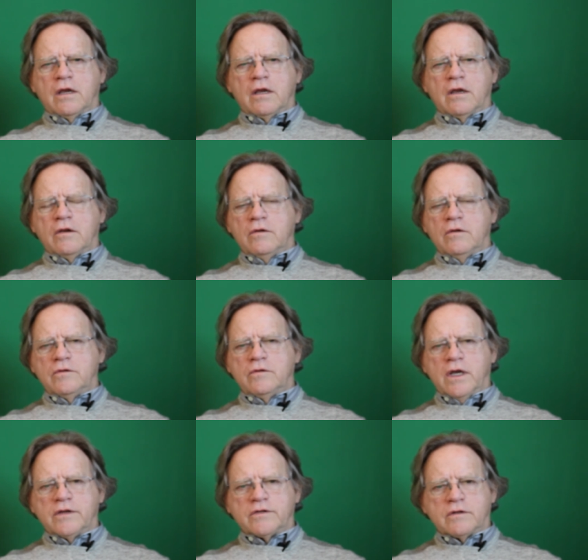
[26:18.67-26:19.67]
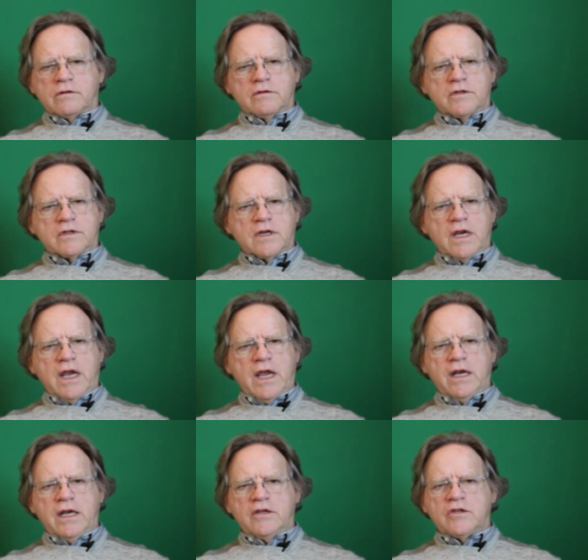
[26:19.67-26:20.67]
you just
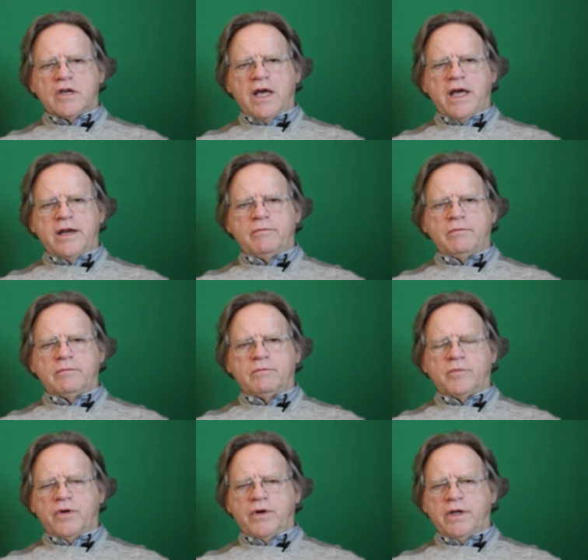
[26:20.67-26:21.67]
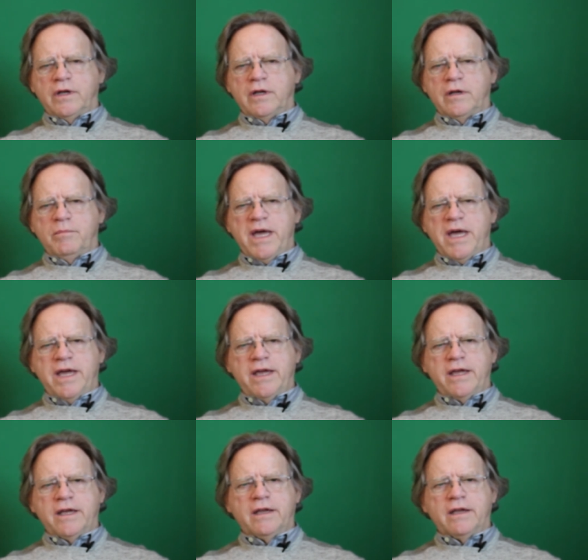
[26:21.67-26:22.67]
scan each item, put it in the
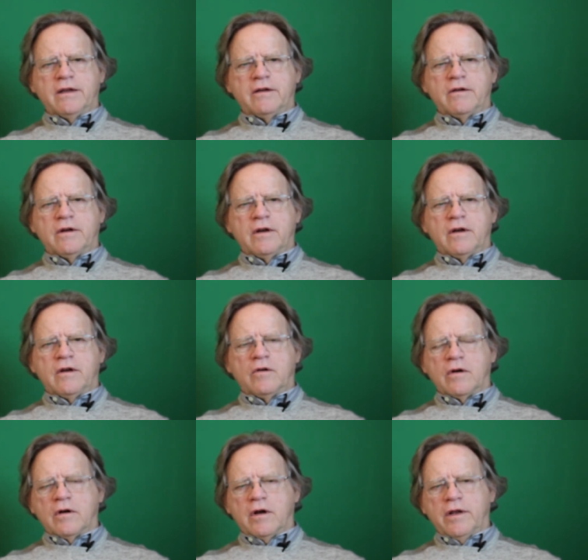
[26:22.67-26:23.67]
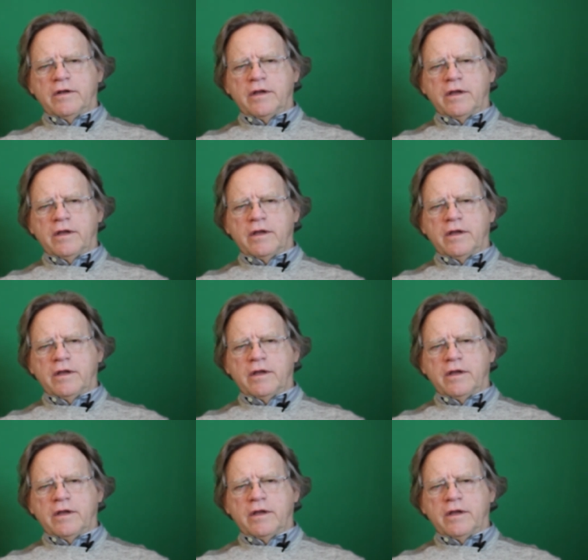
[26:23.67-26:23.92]
bag or on the